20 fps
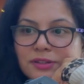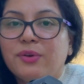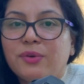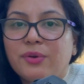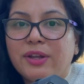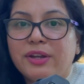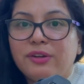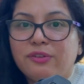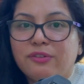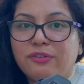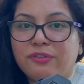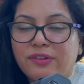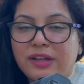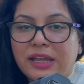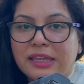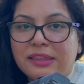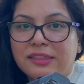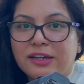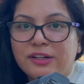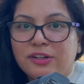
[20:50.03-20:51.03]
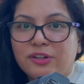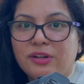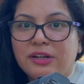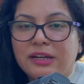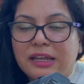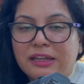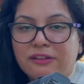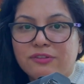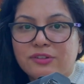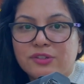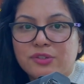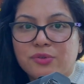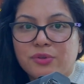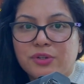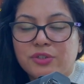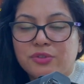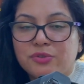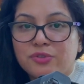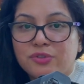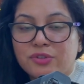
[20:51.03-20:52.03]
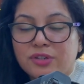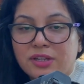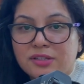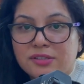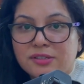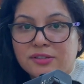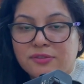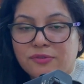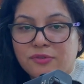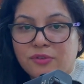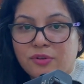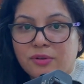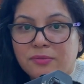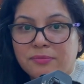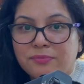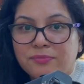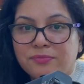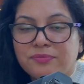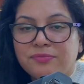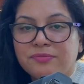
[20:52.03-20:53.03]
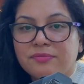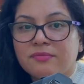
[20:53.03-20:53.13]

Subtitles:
You're going to find that your life is going to transform.